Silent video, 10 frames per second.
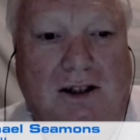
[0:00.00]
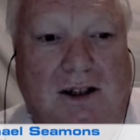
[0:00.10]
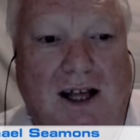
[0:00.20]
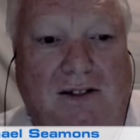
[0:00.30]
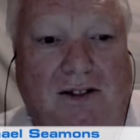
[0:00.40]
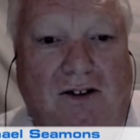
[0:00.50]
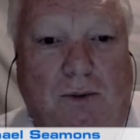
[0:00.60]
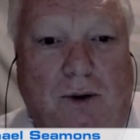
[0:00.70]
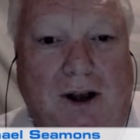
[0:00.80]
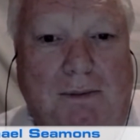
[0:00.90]
that this
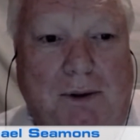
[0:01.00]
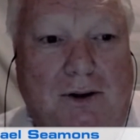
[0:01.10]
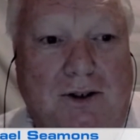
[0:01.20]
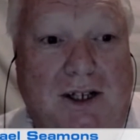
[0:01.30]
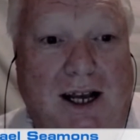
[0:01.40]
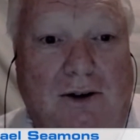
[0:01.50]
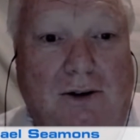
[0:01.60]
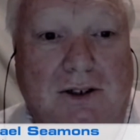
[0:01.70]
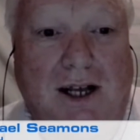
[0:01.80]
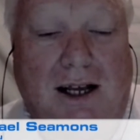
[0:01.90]
week because he had
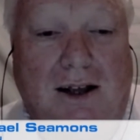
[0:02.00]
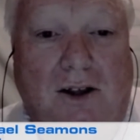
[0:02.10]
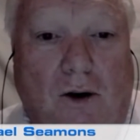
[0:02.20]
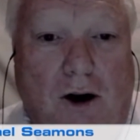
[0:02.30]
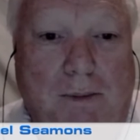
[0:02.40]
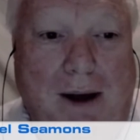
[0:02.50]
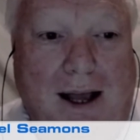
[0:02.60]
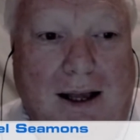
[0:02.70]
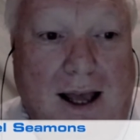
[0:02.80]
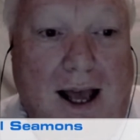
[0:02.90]
not taken the
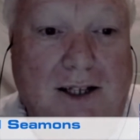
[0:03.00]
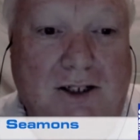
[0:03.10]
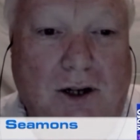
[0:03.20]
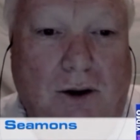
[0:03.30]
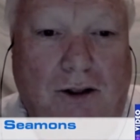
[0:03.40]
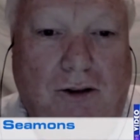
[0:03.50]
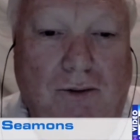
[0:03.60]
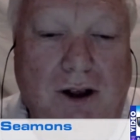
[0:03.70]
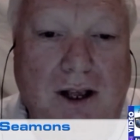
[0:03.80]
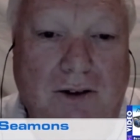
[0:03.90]
iMac he had sold
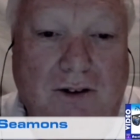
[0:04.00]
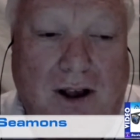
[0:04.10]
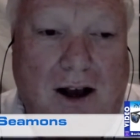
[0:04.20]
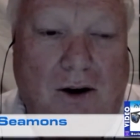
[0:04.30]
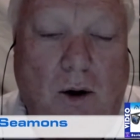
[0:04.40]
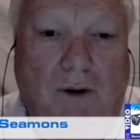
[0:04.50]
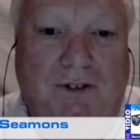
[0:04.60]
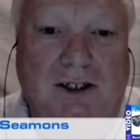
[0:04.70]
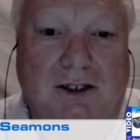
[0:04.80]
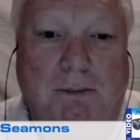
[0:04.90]
3 years ago off
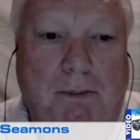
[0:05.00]
his